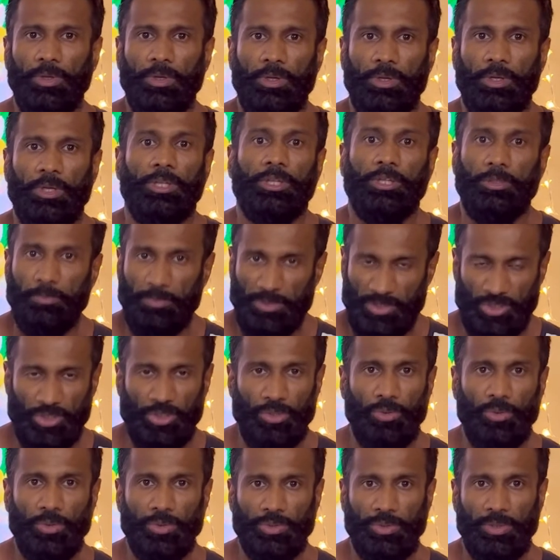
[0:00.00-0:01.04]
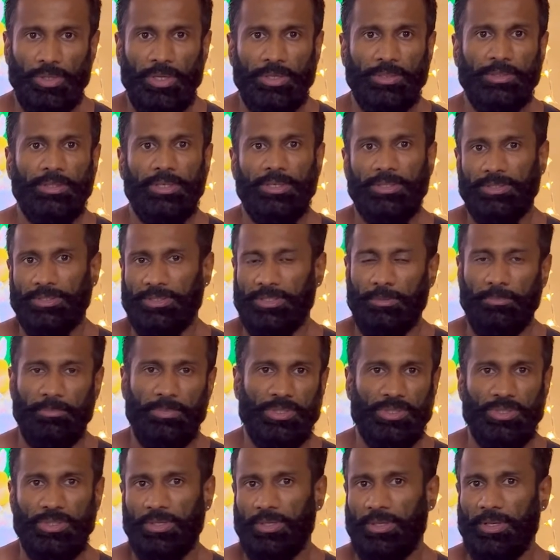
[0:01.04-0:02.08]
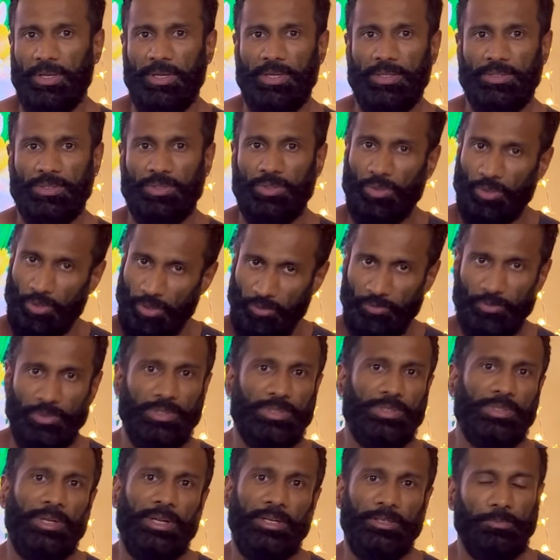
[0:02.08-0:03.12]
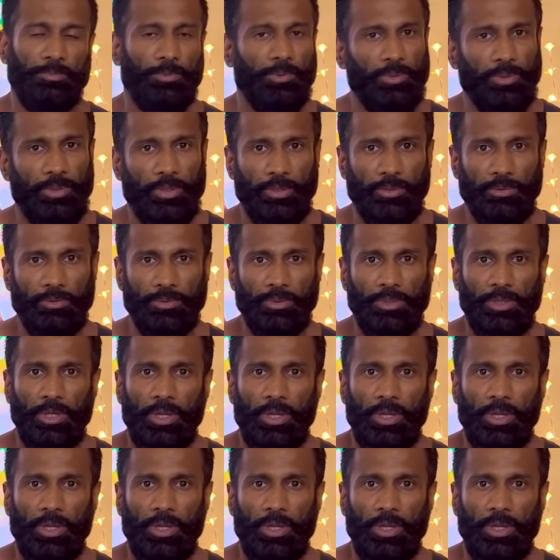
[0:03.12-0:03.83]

The machine also like that. Some machine has reverse lat pull down,